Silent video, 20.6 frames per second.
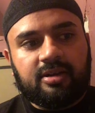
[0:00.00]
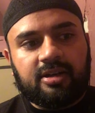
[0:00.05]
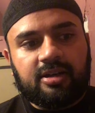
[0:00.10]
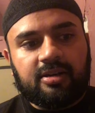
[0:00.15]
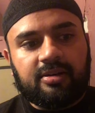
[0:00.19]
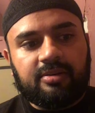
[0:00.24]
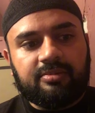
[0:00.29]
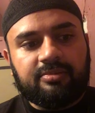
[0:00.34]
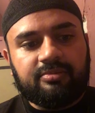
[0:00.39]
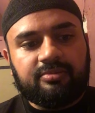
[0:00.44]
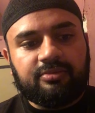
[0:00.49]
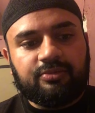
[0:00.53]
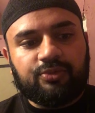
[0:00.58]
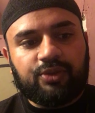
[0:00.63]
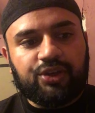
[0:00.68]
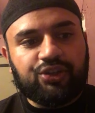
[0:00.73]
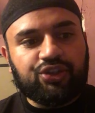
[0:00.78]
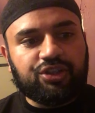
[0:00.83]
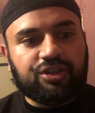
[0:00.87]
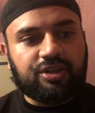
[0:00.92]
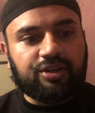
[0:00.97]
um,
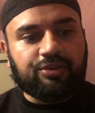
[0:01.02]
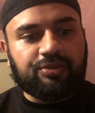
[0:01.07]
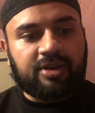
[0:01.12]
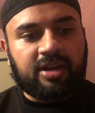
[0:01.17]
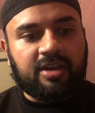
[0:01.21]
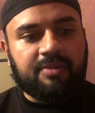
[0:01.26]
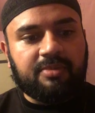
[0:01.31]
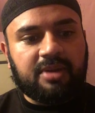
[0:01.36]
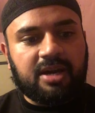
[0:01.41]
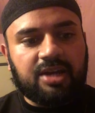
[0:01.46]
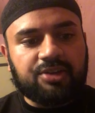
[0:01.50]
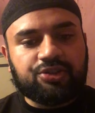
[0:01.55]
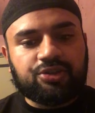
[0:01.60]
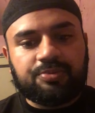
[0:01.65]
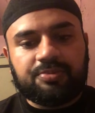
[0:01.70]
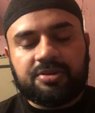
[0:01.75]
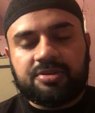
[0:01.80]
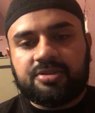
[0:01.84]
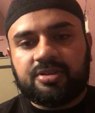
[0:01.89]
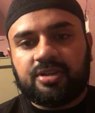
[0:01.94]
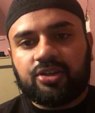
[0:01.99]
reaching a grand
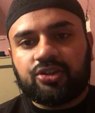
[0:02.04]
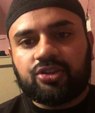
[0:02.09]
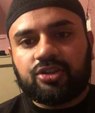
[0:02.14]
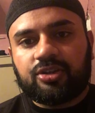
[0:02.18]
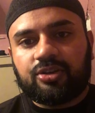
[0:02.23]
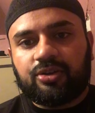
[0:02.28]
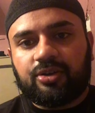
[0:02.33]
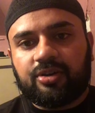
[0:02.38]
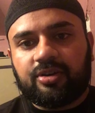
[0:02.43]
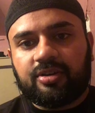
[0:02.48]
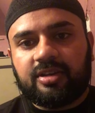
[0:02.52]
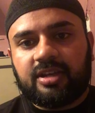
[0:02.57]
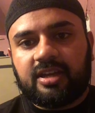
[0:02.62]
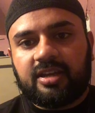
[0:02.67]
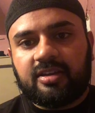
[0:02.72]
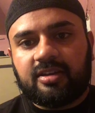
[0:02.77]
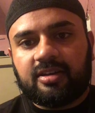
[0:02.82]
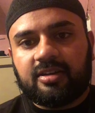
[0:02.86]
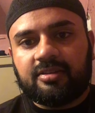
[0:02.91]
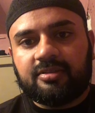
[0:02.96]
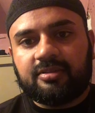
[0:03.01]
master position or
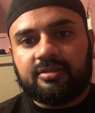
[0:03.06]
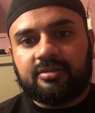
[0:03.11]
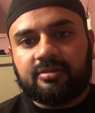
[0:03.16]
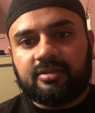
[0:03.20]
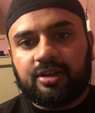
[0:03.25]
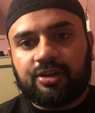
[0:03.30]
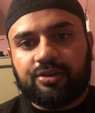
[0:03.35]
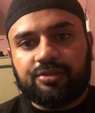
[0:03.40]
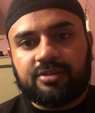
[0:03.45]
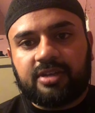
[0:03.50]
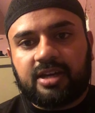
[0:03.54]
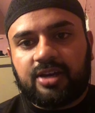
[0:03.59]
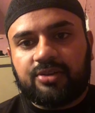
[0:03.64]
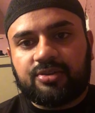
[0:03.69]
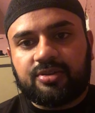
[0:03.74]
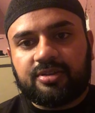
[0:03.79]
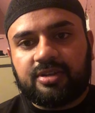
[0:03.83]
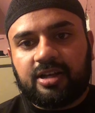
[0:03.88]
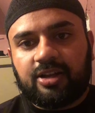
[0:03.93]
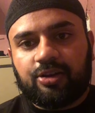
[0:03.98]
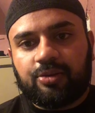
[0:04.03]
getting a one hundred
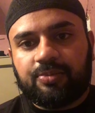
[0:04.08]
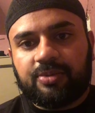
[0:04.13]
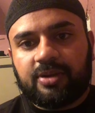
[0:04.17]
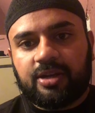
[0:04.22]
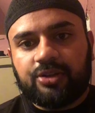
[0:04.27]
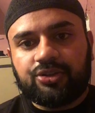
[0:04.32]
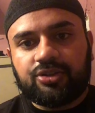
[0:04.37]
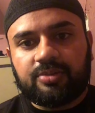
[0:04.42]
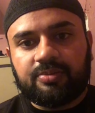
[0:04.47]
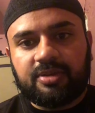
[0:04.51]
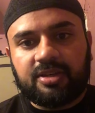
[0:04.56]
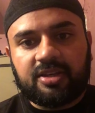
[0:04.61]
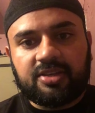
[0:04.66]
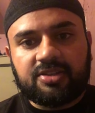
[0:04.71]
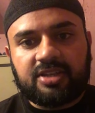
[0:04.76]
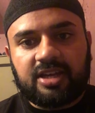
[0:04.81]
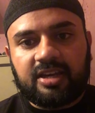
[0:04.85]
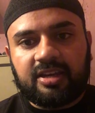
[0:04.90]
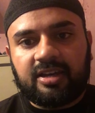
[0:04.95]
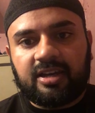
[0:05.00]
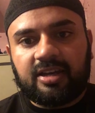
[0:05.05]
thousand dollar pension
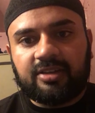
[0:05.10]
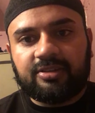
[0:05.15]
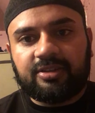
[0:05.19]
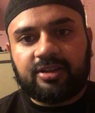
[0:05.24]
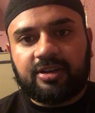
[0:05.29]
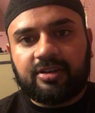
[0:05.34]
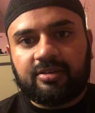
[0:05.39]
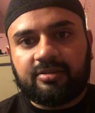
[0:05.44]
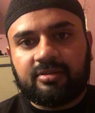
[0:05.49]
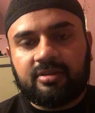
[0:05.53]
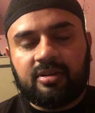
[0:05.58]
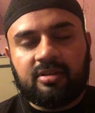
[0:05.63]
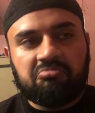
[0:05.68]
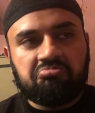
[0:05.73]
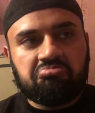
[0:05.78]
because I got there.